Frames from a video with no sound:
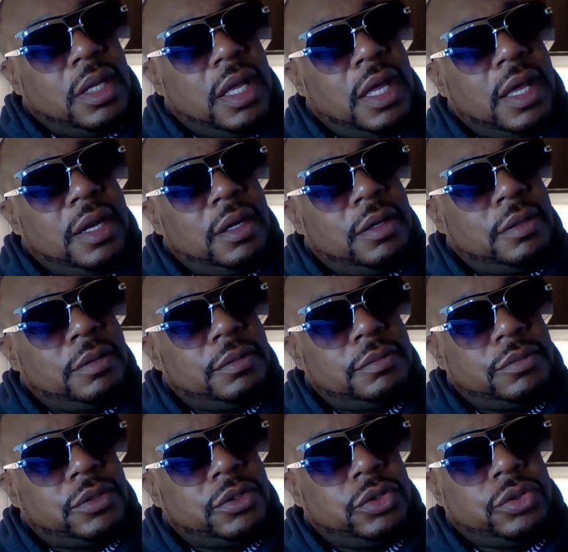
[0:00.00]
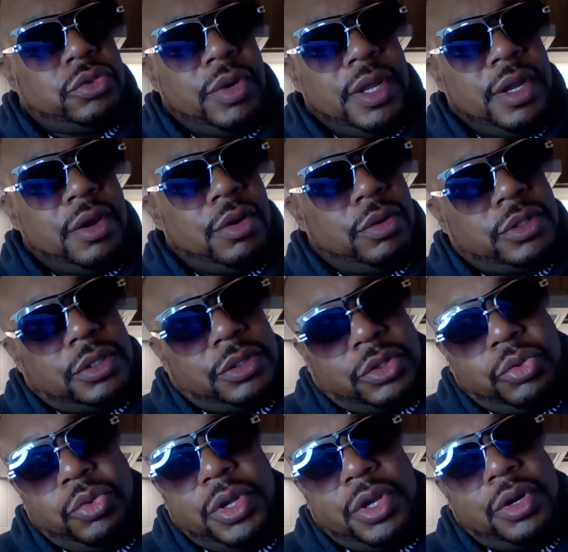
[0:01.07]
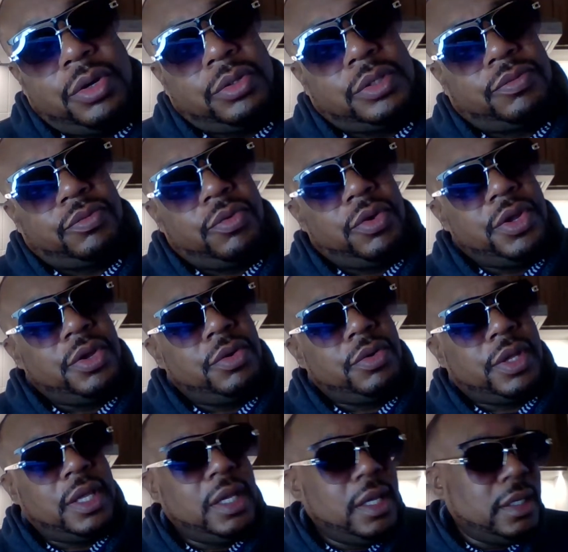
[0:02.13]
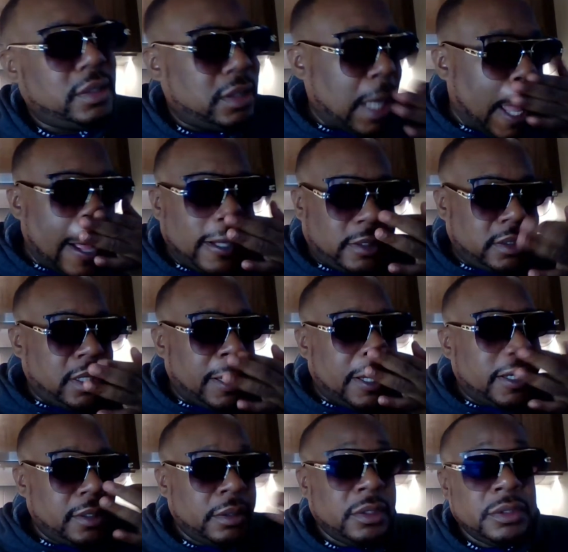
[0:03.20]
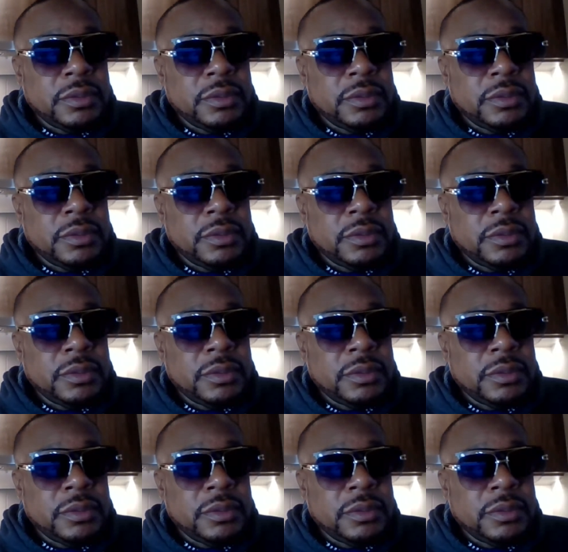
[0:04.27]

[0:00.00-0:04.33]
and 3-year-olds and 2-year-olds and 4-year-old kids out there